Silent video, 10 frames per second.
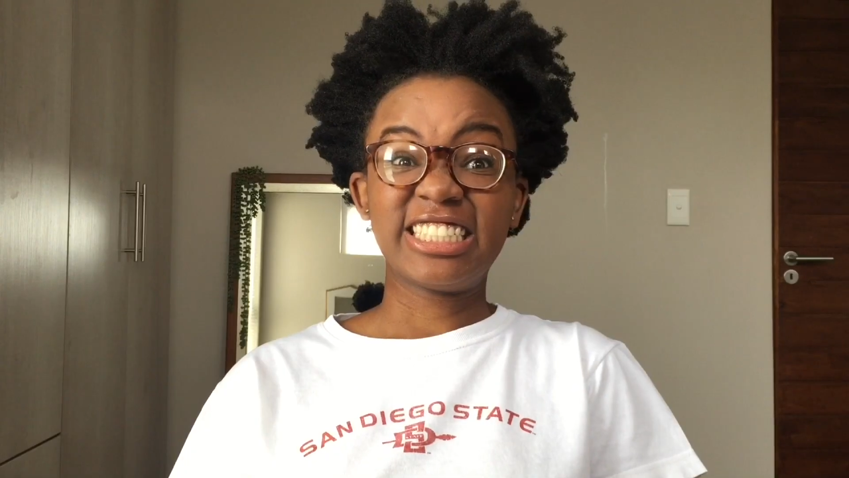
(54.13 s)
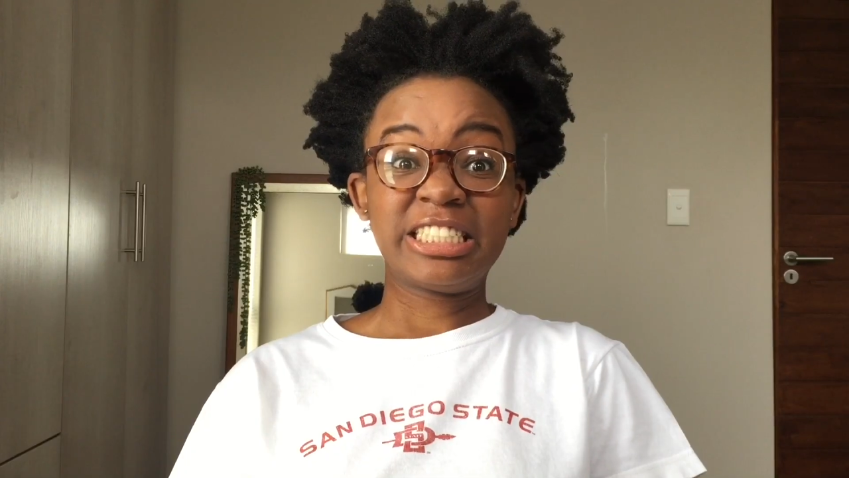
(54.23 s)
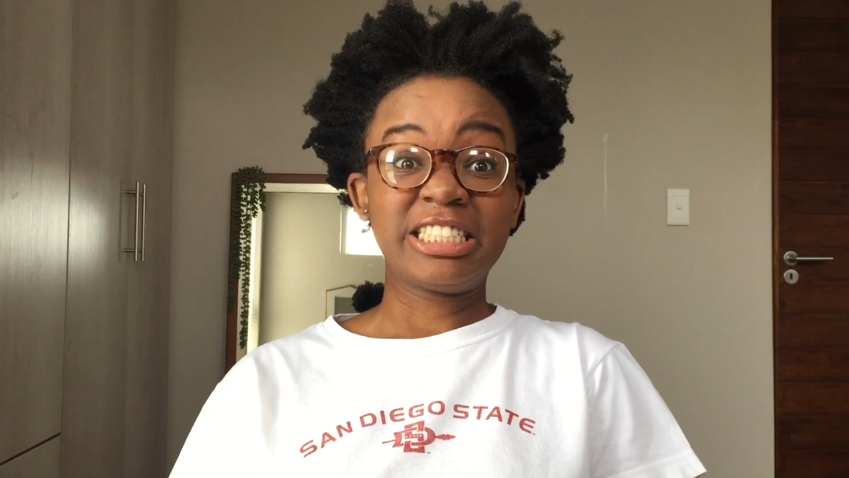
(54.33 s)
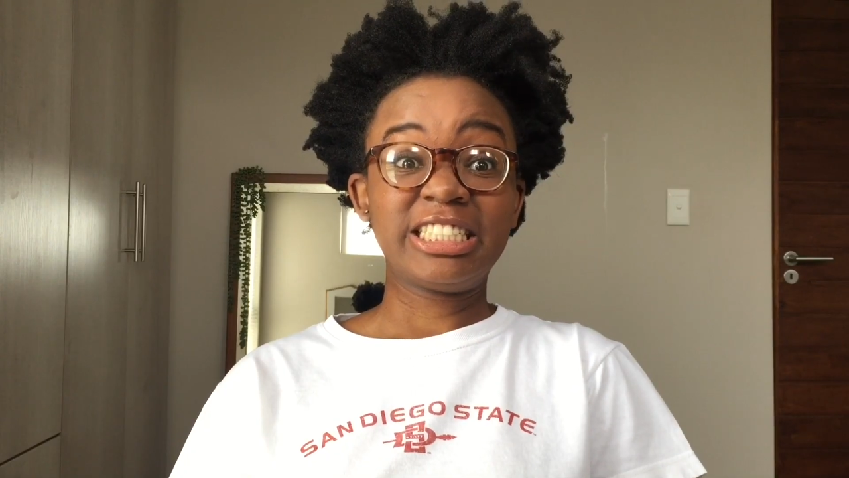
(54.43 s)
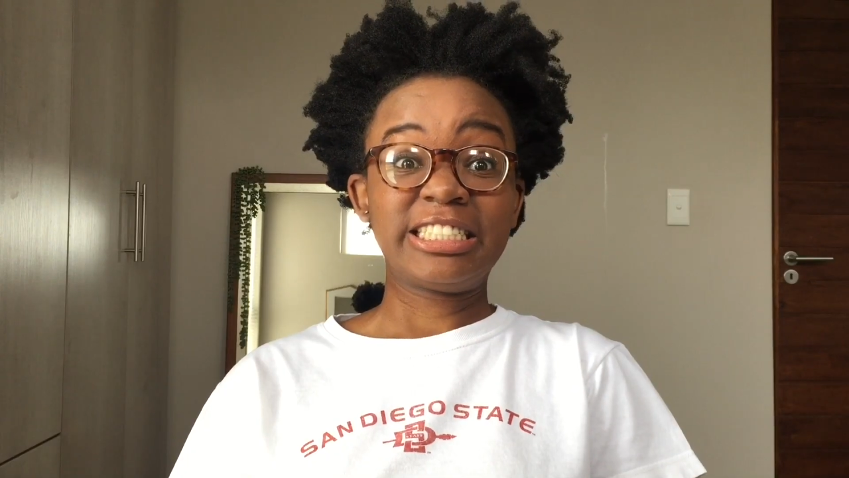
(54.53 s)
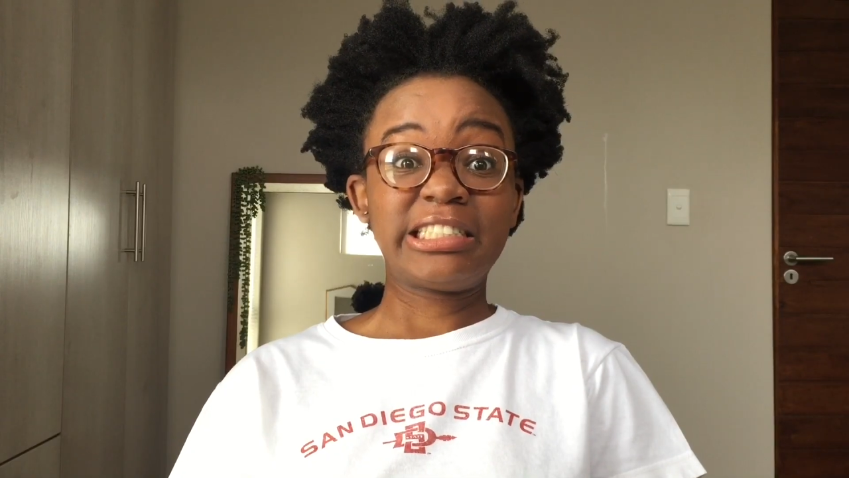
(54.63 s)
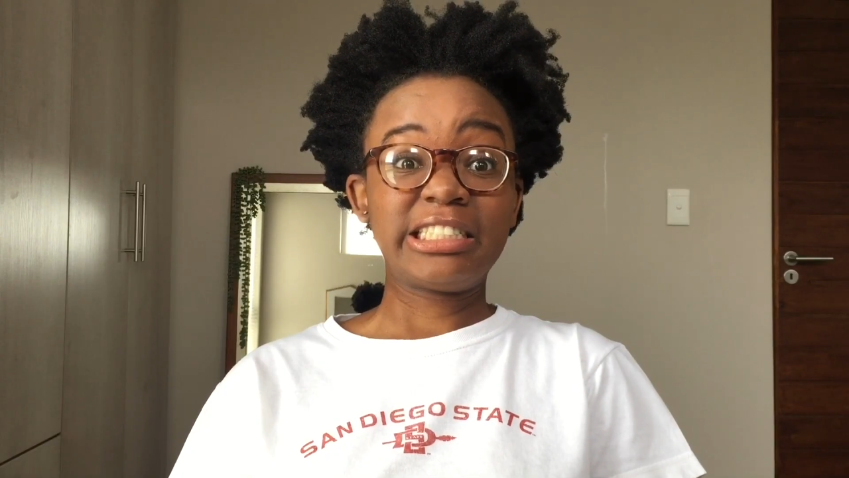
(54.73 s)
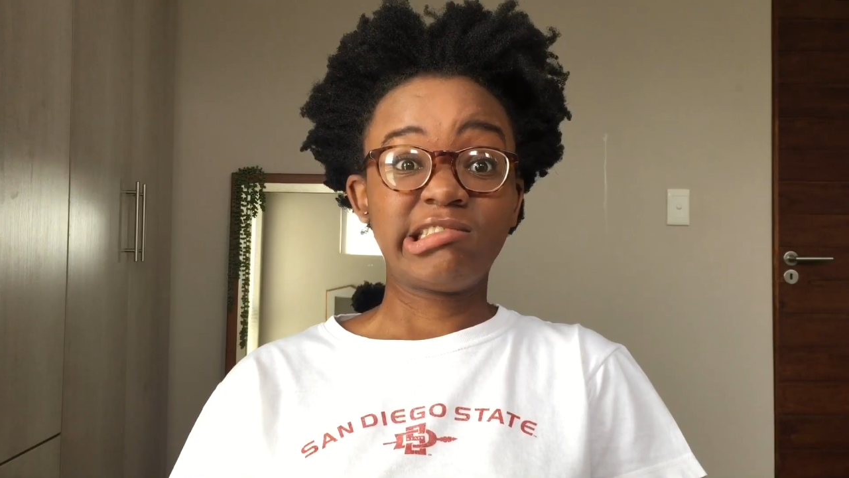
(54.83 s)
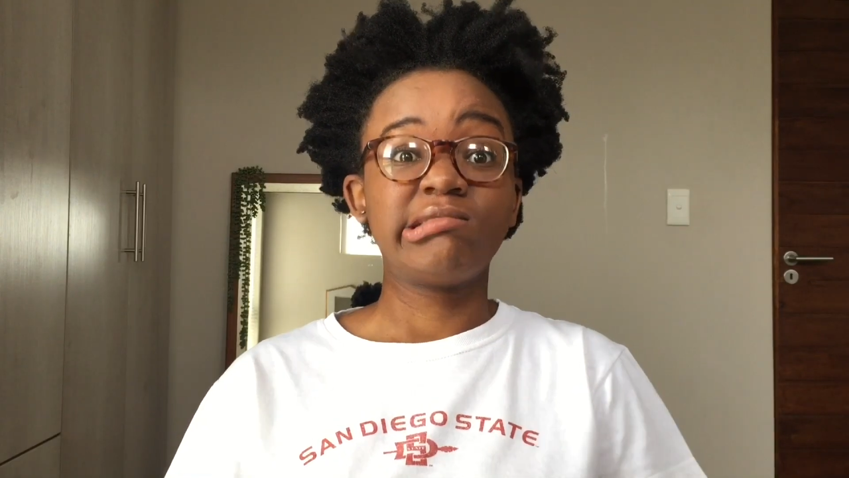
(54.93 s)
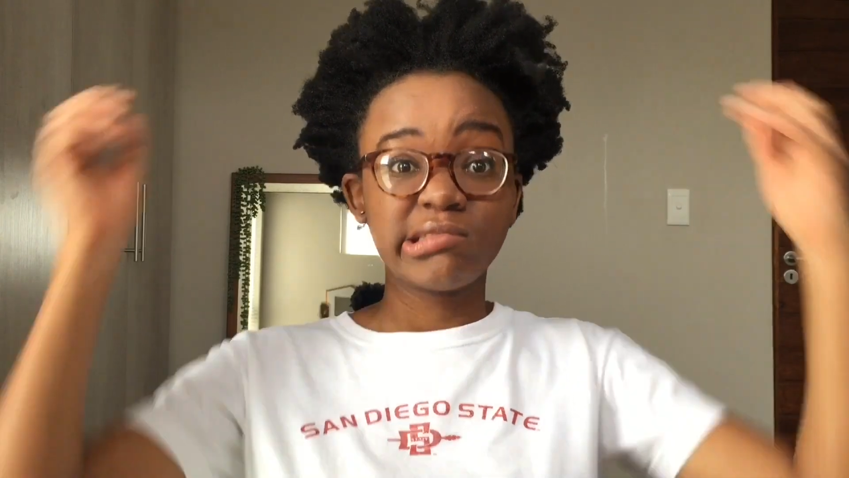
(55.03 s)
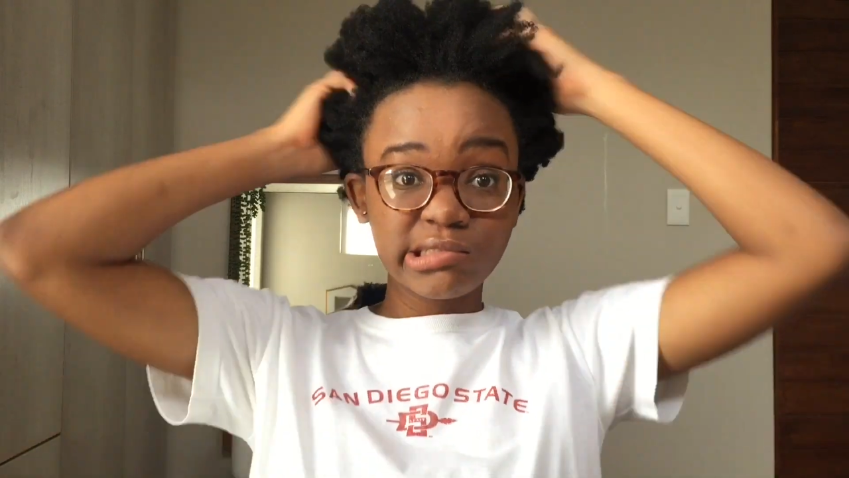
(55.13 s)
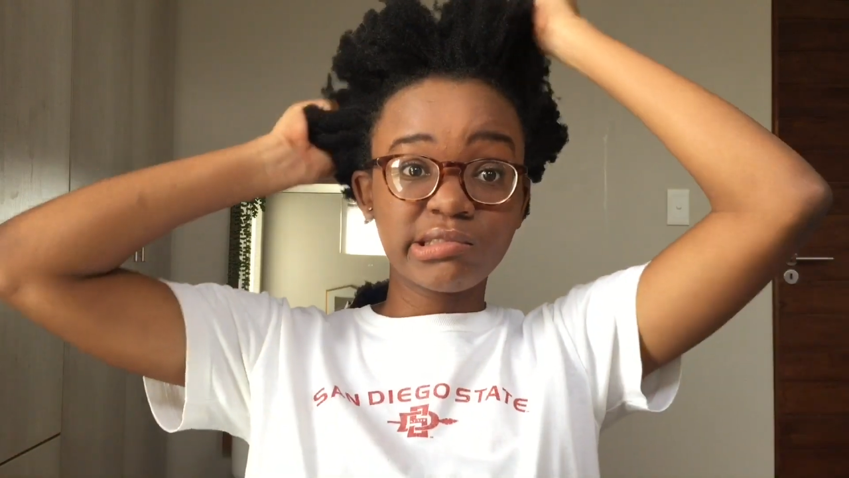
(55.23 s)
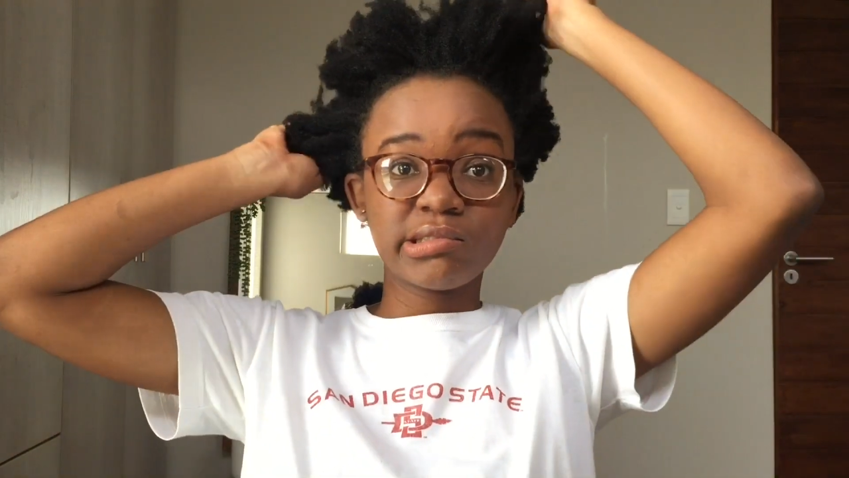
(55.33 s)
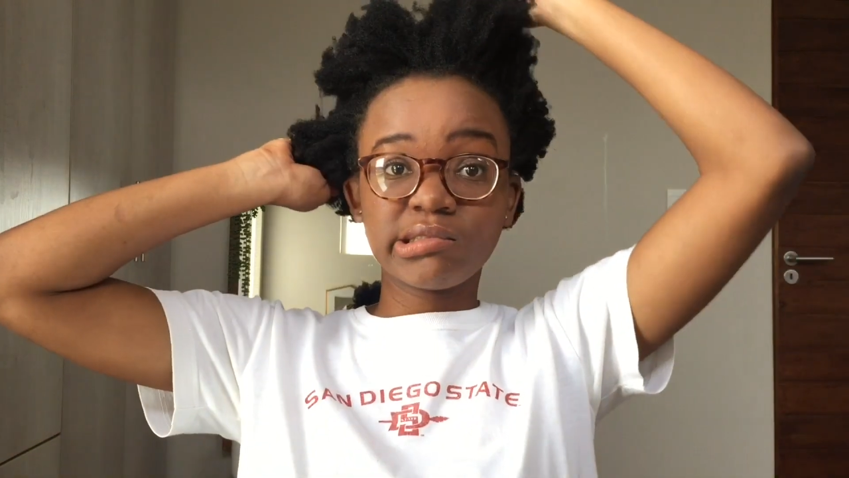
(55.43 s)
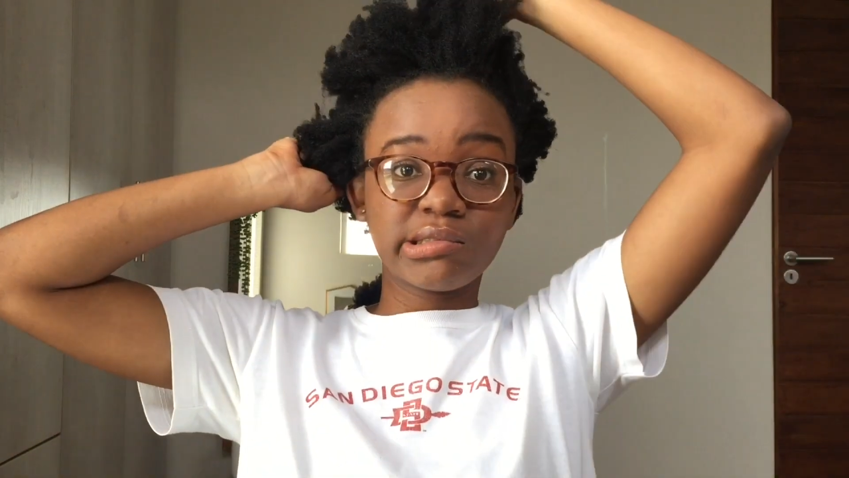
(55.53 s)
Lately,
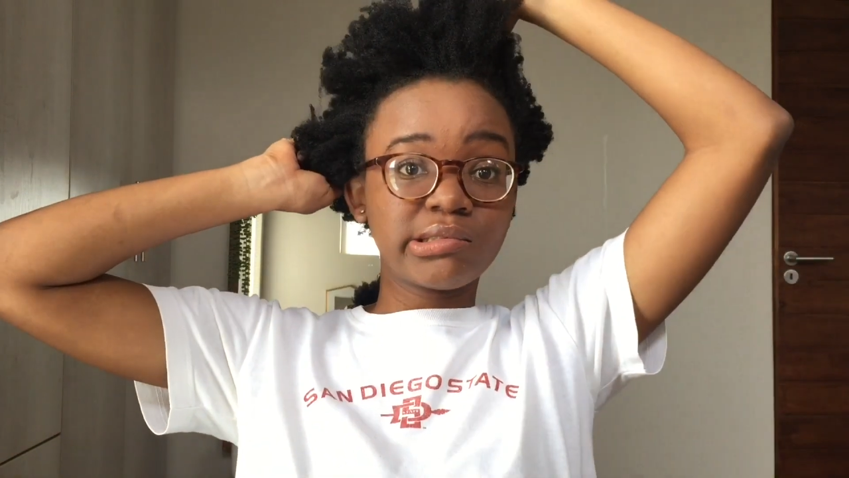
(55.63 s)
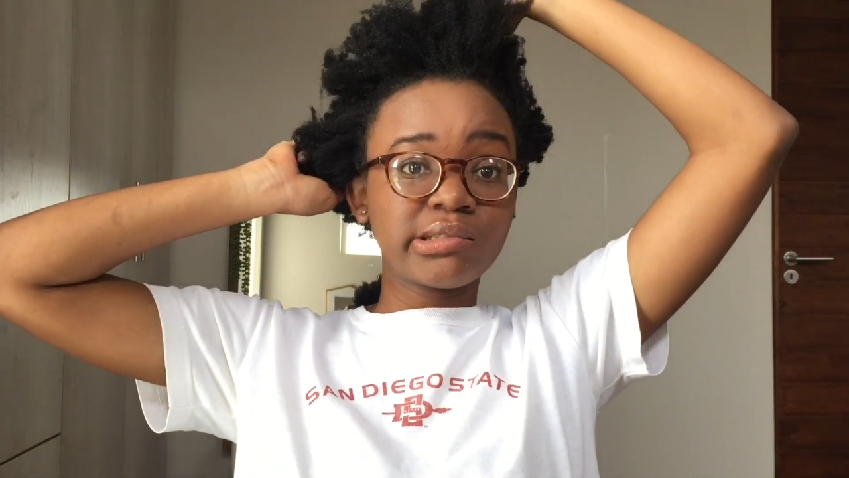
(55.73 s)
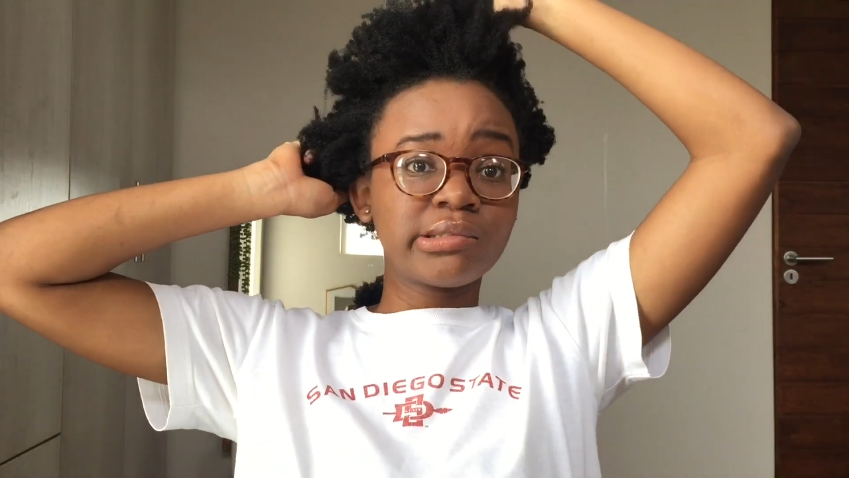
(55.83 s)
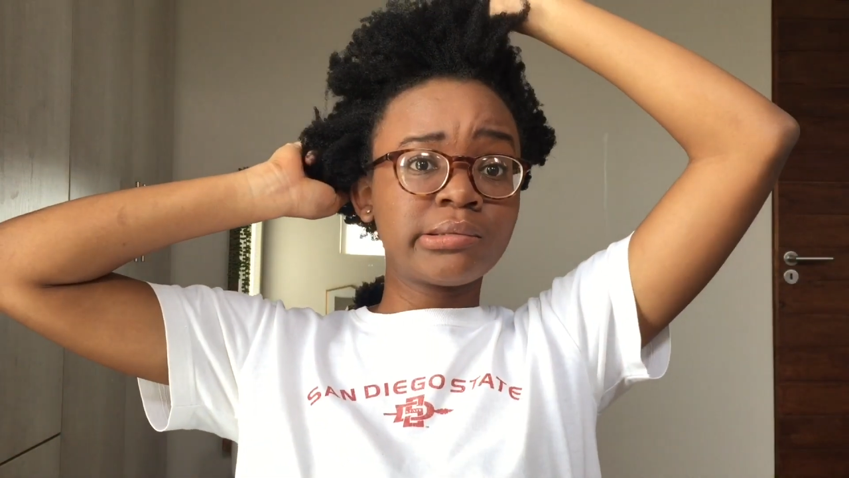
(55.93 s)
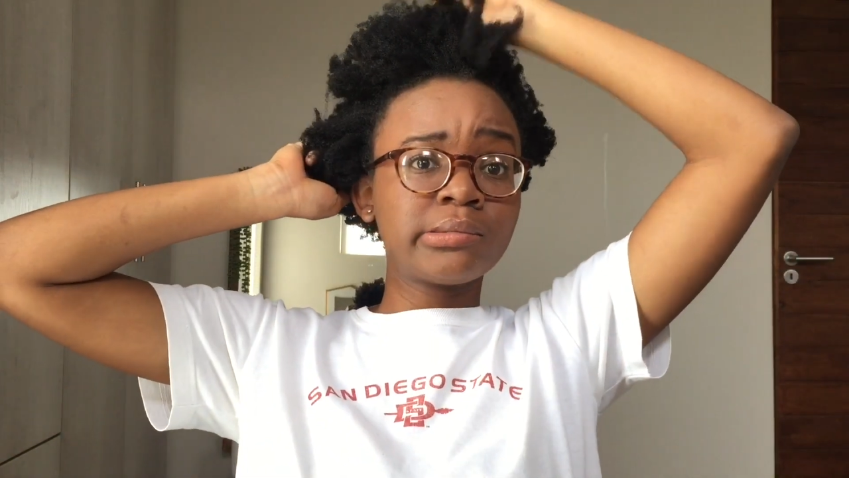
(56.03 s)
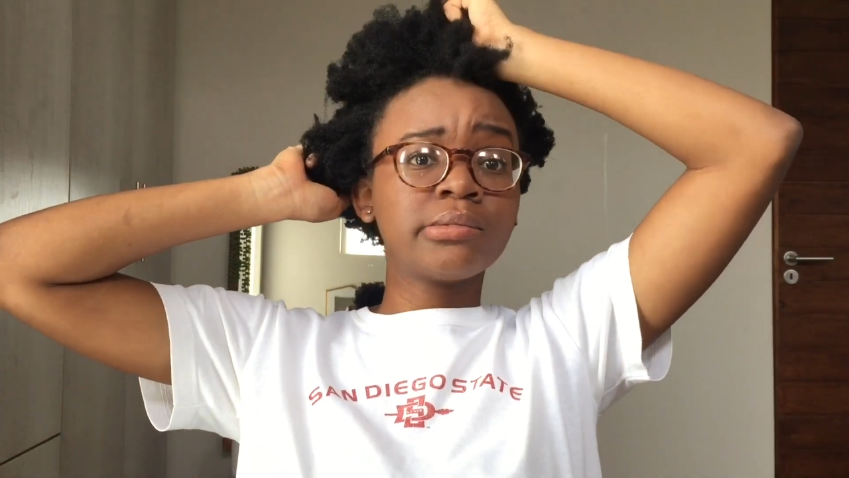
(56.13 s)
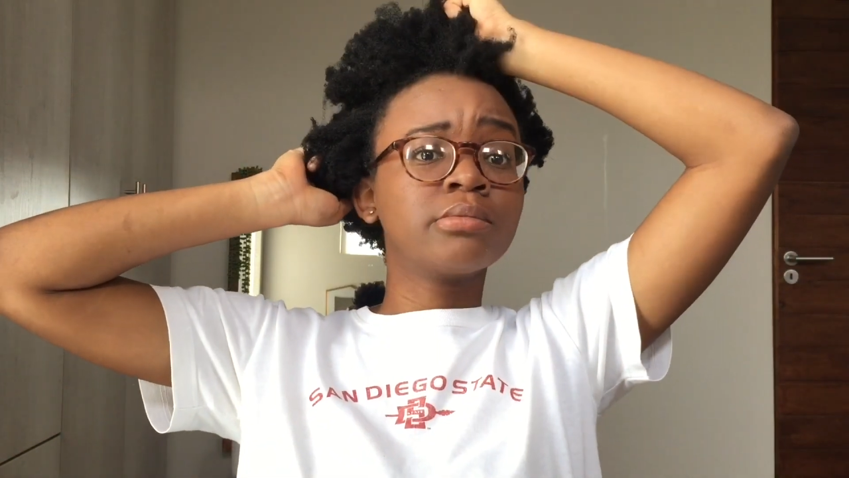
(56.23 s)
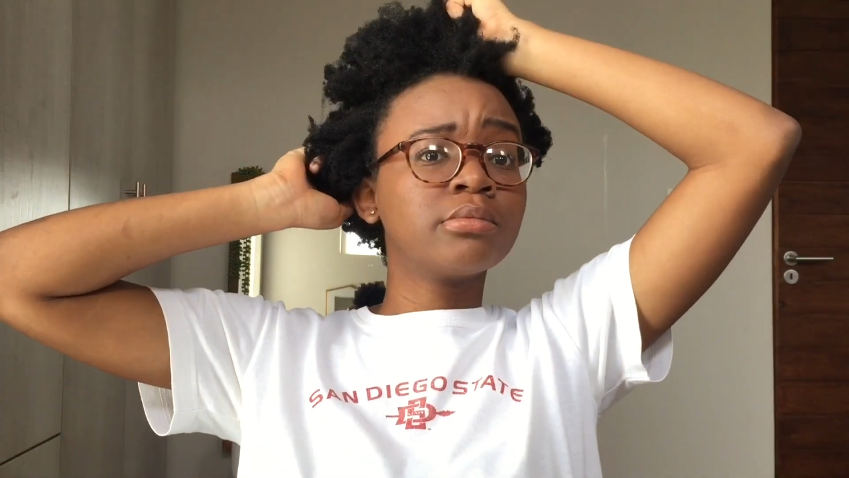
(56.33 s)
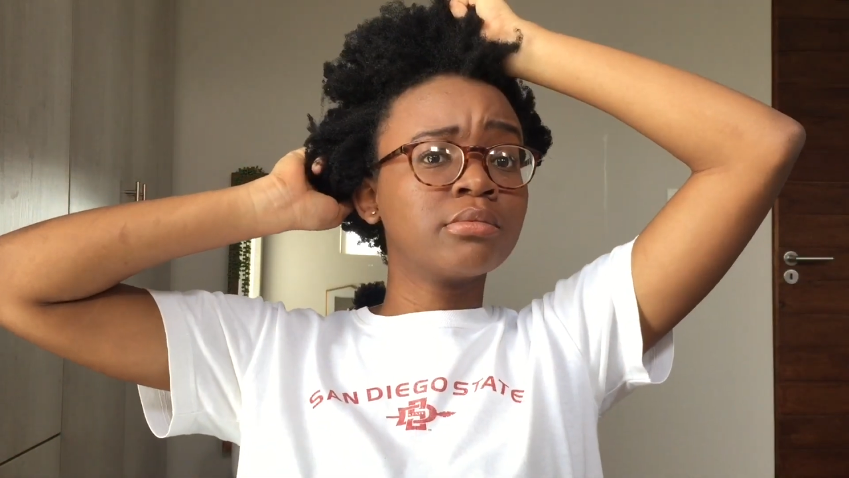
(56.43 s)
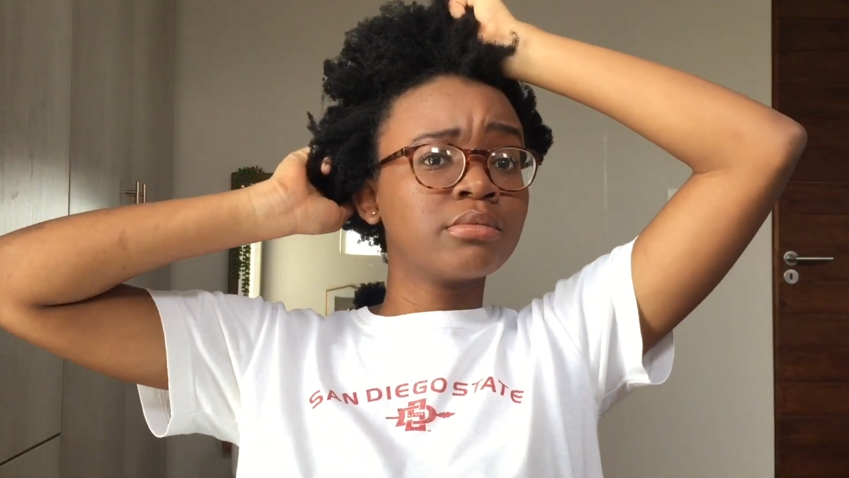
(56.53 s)
my hair has been